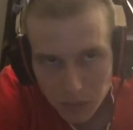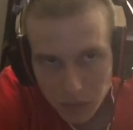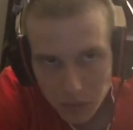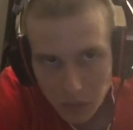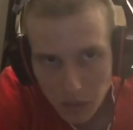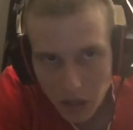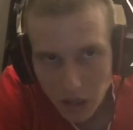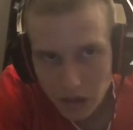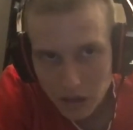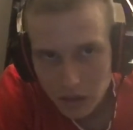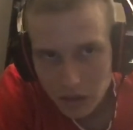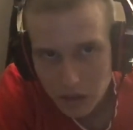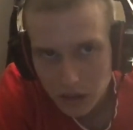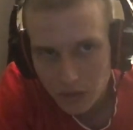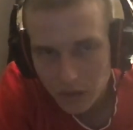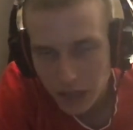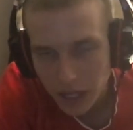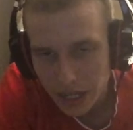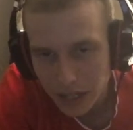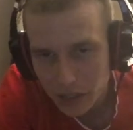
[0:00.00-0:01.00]
But the
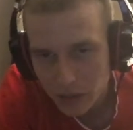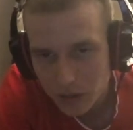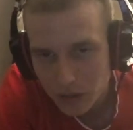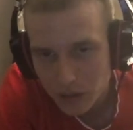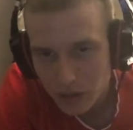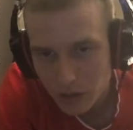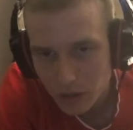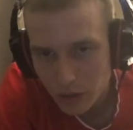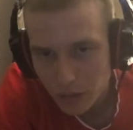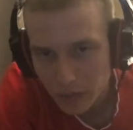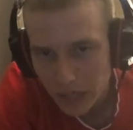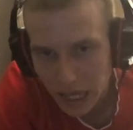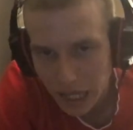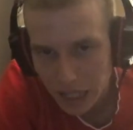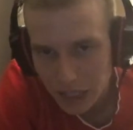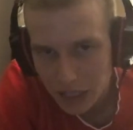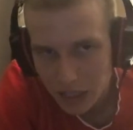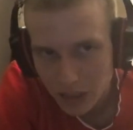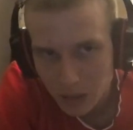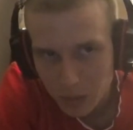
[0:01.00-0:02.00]
factor is, going back to the